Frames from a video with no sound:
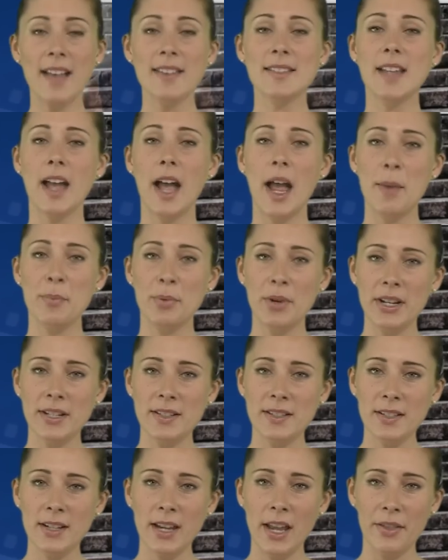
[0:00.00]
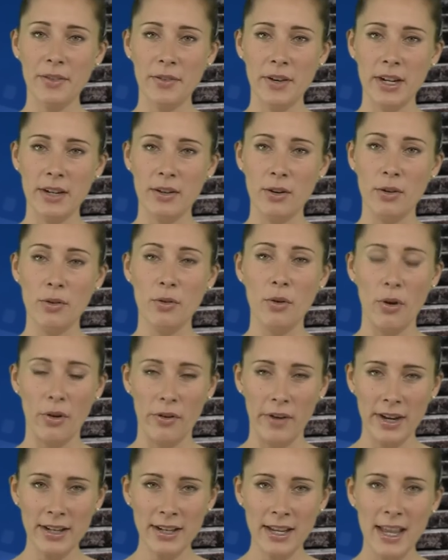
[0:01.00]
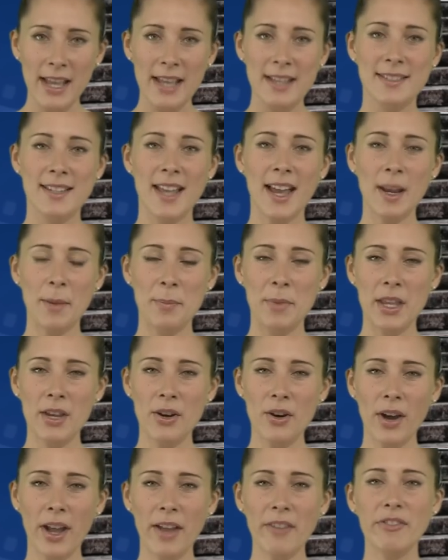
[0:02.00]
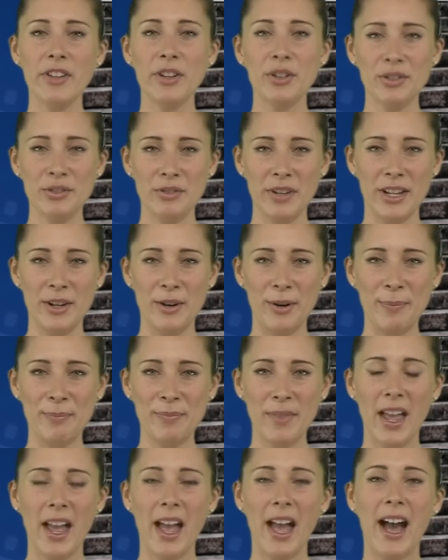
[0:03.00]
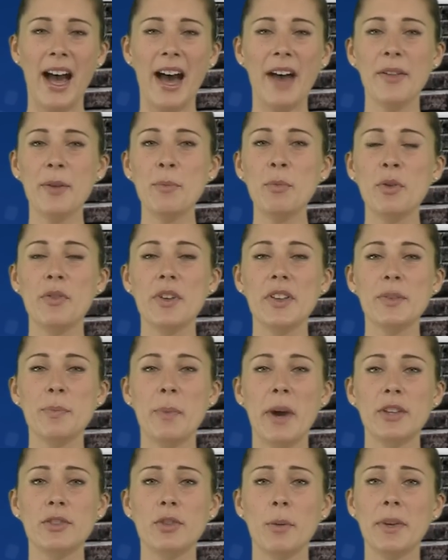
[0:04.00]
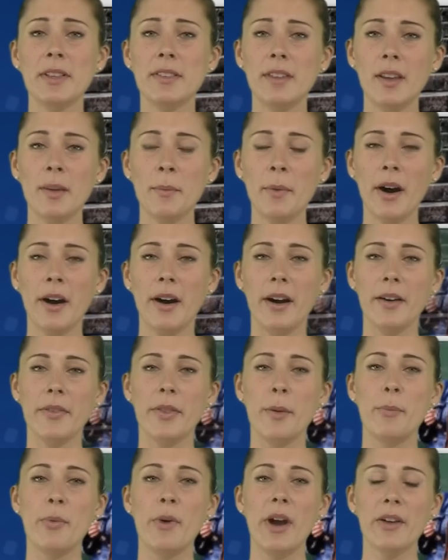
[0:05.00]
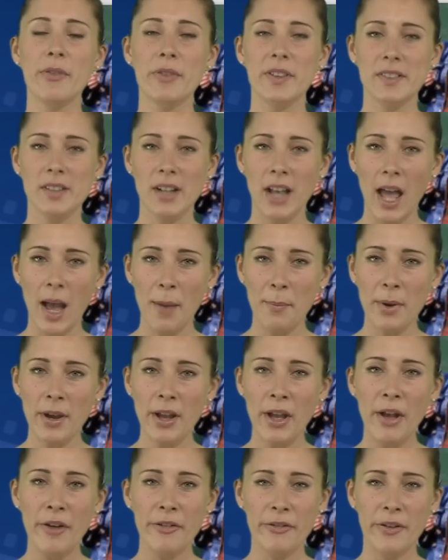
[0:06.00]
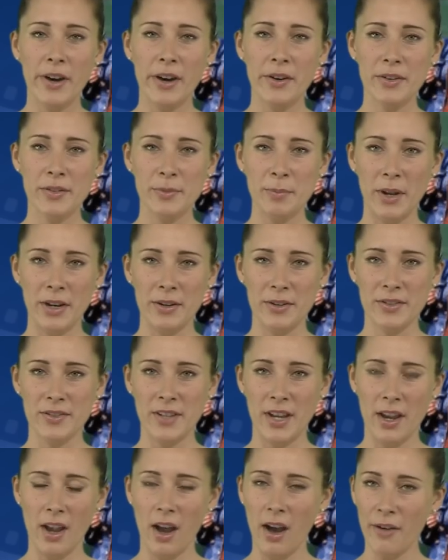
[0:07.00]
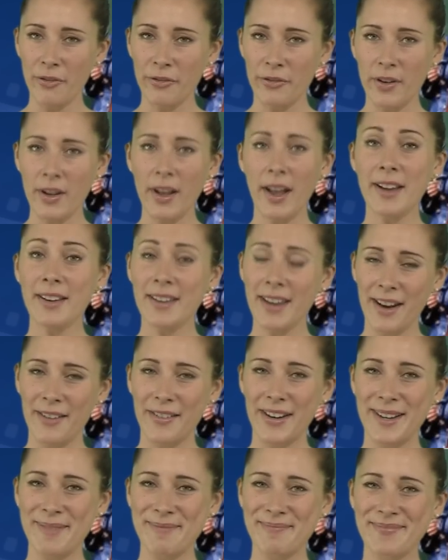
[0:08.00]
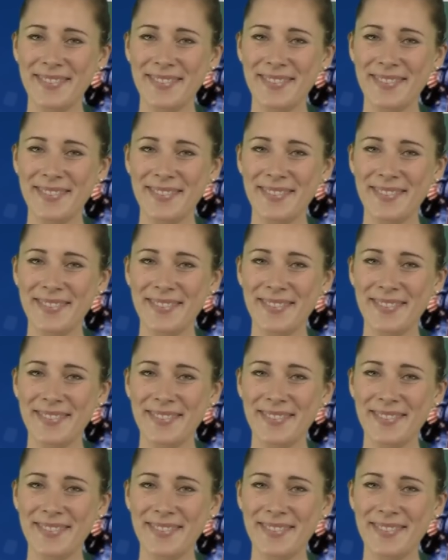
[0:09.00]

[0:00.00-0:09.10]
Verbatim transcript: Asta Paredes, Catherine Corcoran, Zach Amico and Vito Trigo. Other movies by Troma Team are The Breakfast Club, Ferris Bueller's Day Off and Carrie.